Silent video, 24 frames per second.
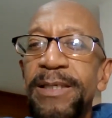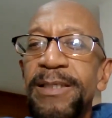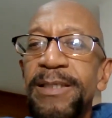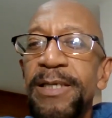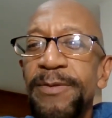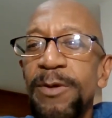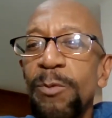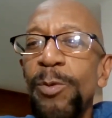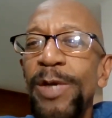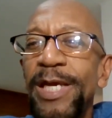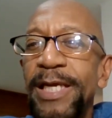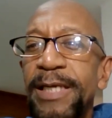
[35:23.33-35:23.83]

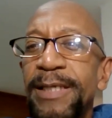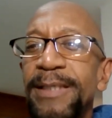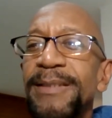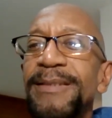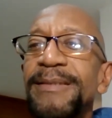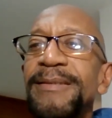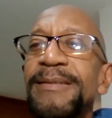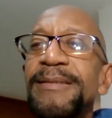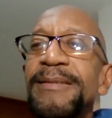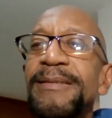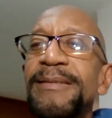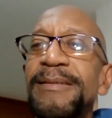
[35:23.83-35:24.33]
Another week.
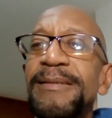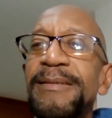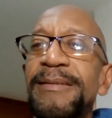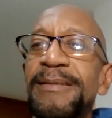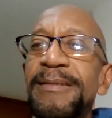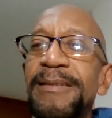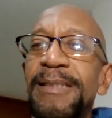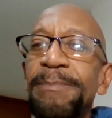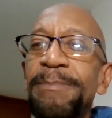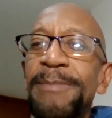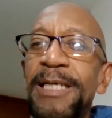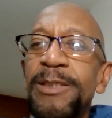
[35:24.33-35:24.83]

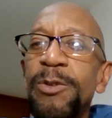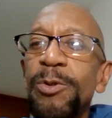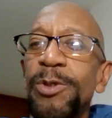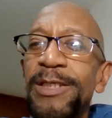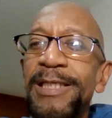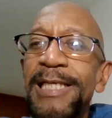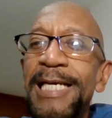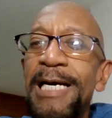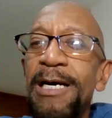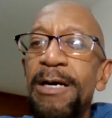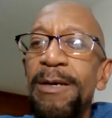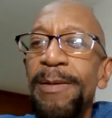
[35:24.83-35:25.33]
I'm not doing
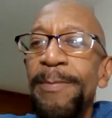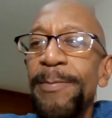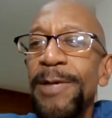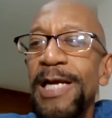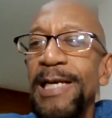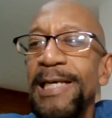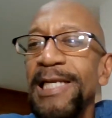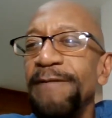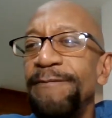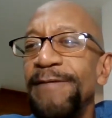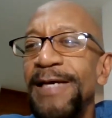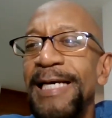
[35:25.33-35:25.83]
it now. I'm
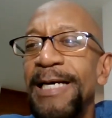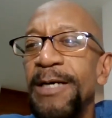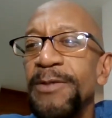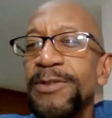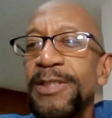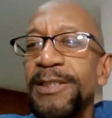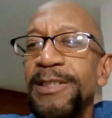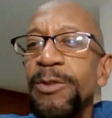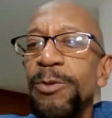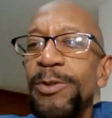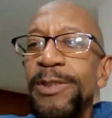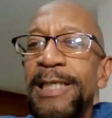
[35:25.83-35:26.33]
gonna leave the
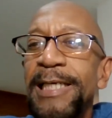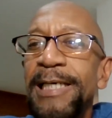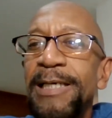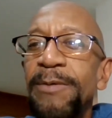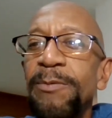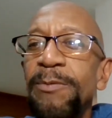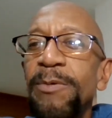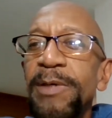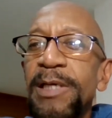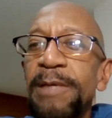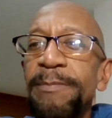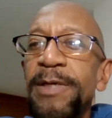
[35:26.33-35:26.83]
house and do it
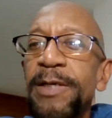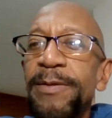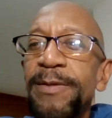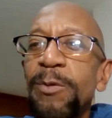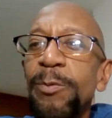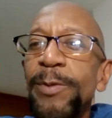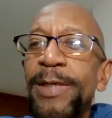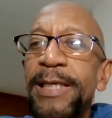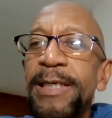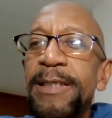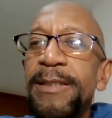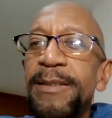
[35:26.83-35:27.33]
now. Give me another
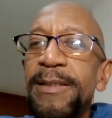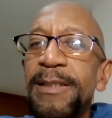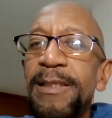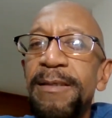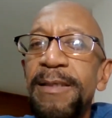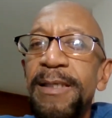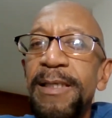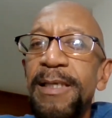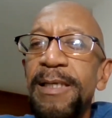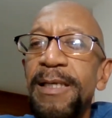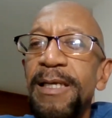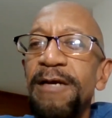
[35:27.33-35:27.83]
week.
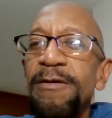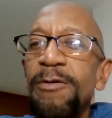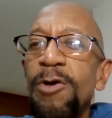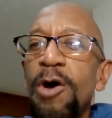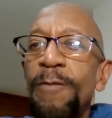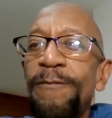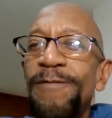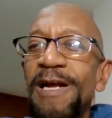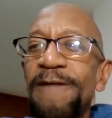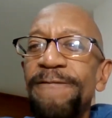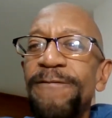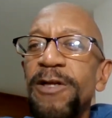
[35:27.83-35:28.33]

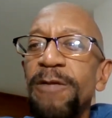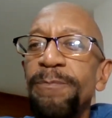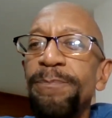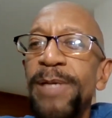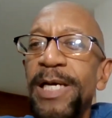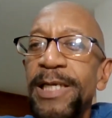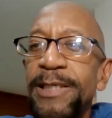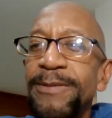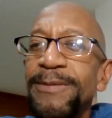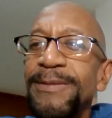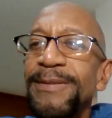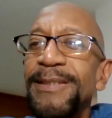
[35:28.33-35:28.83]
Hopefully I feel
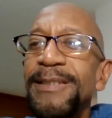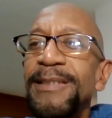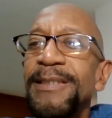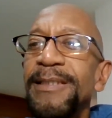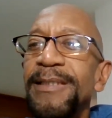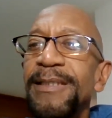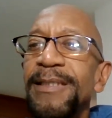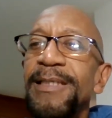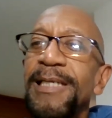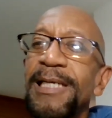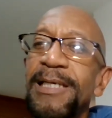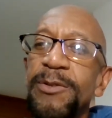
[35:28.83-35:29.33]
better.
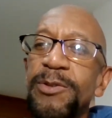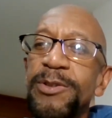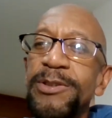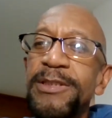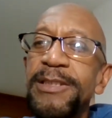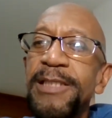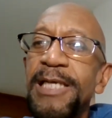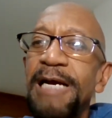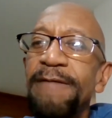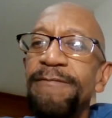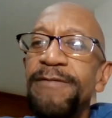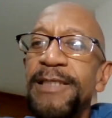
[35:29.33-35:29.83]
Then I go
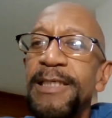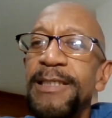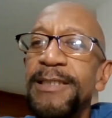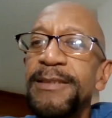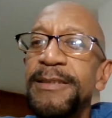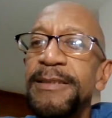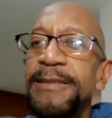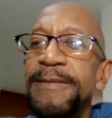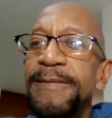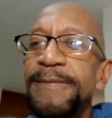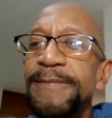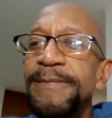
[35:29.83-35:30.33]
have
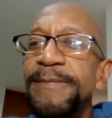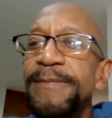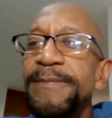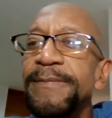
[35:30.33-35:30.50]
tested.